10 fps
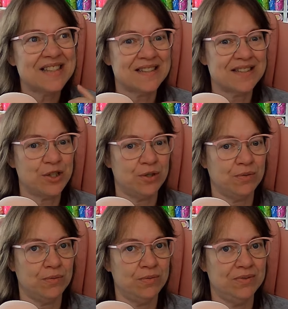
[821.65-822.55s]

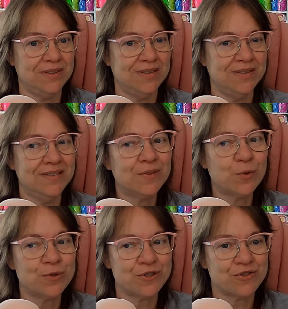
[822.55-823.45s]
two
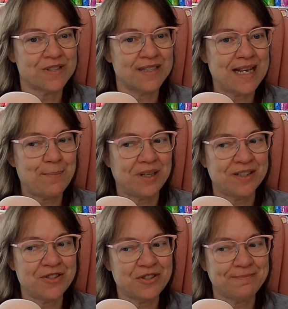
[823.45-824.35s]
roosters in that
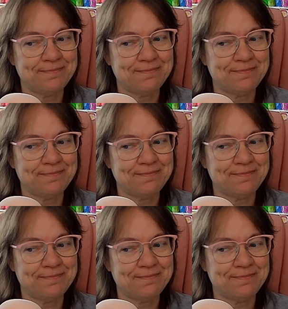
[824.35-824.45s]
bunch.